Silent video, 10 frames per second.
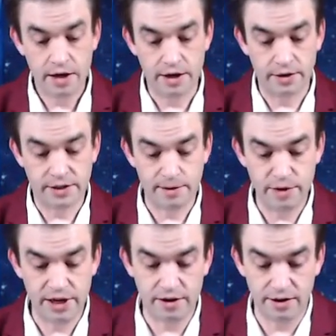You know,
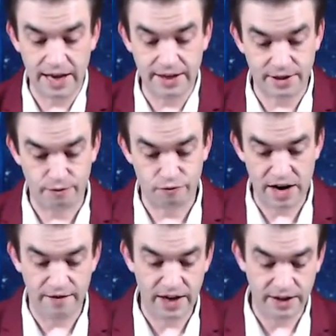someone here likes to
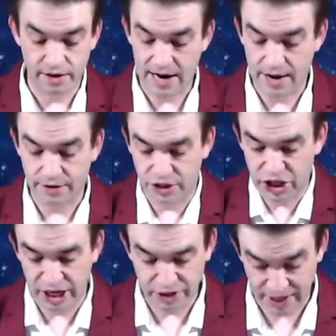renovate their house and
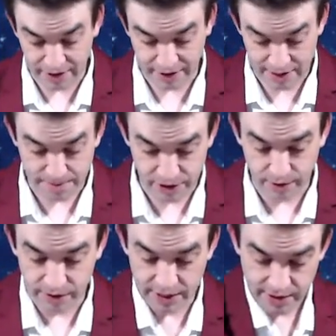change things up too
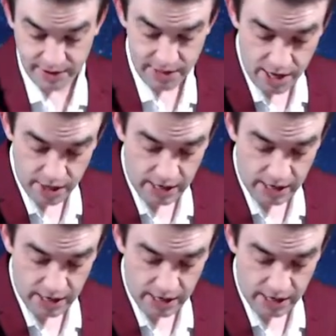with this